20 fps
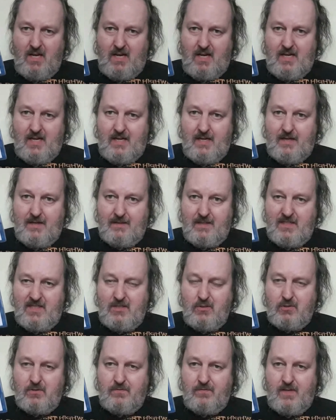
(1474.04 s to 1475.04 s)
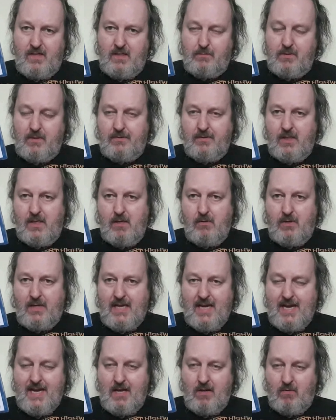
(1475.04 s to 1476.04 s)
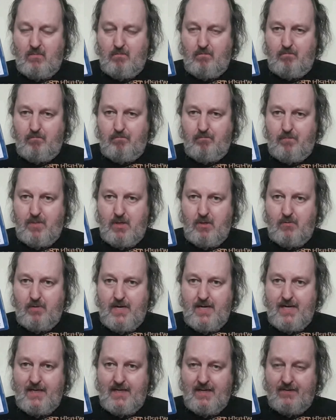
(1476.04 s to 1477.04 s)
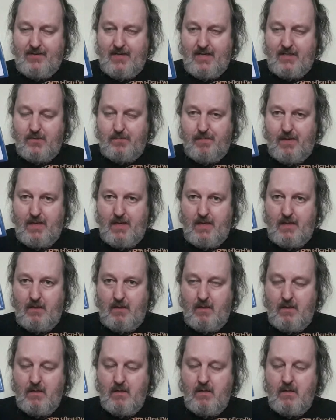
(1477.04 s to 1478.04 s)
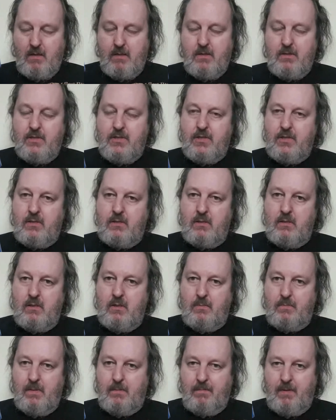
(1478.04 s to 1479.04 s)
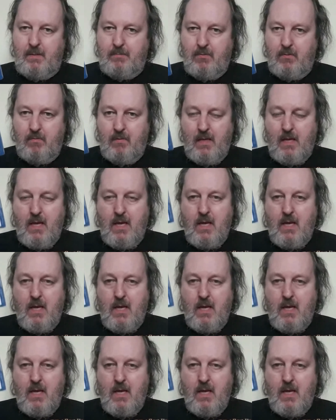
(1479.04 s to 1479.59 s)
It's not available in the UK on Blu-ray, never has been. Stupid people.